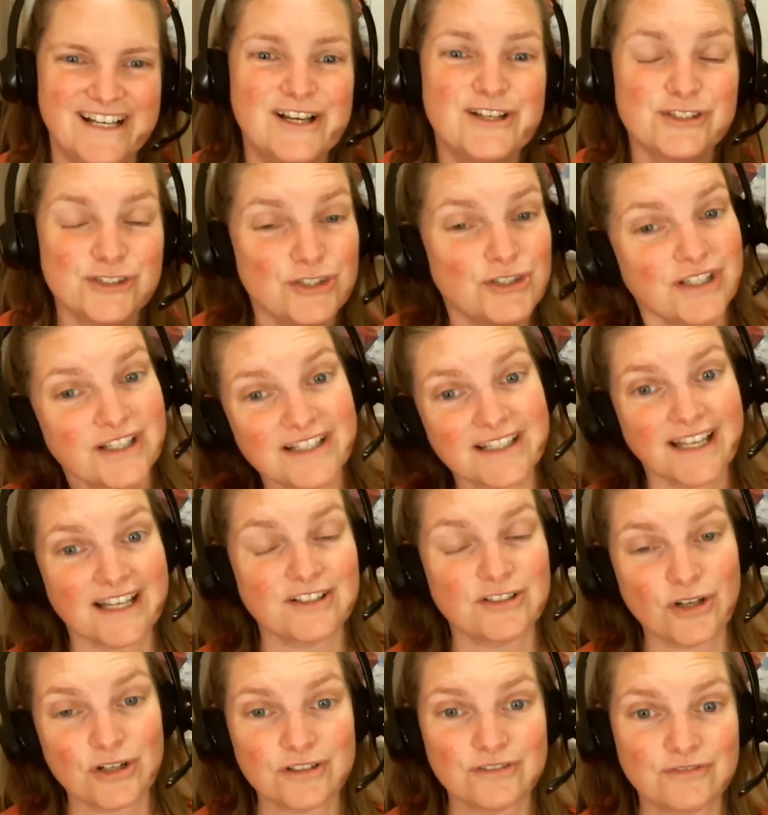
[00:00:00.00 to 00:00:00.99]
So you can
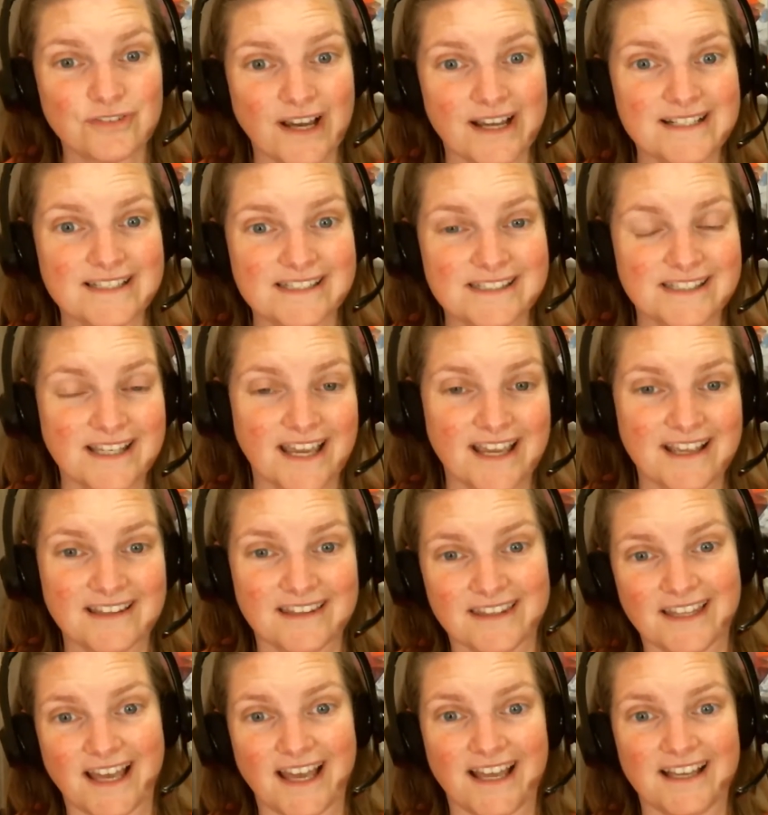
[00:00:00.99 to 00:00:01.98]
get notified
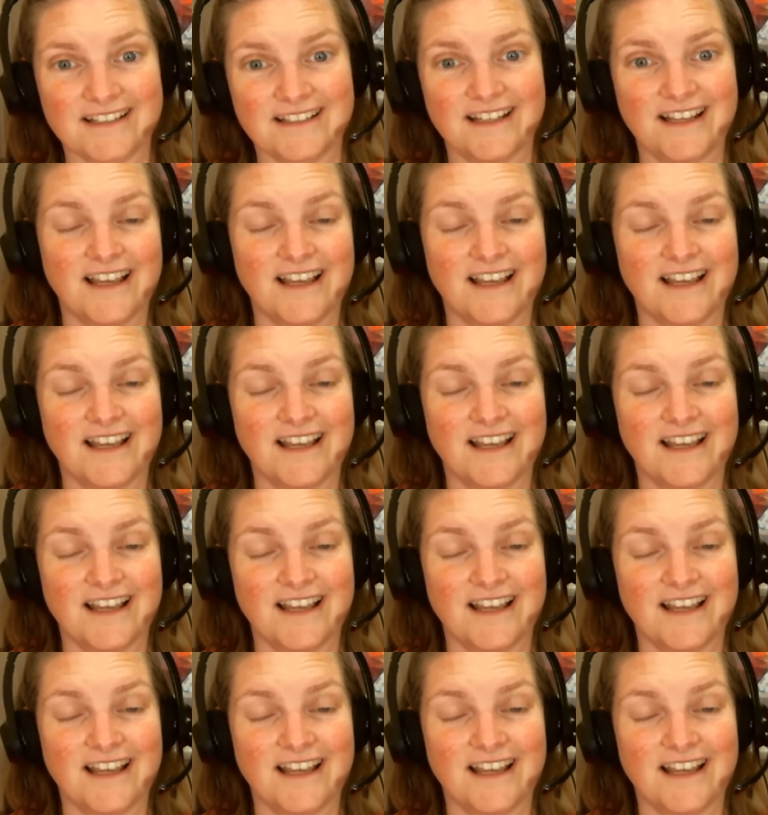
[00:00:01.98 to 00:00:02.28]
saying that,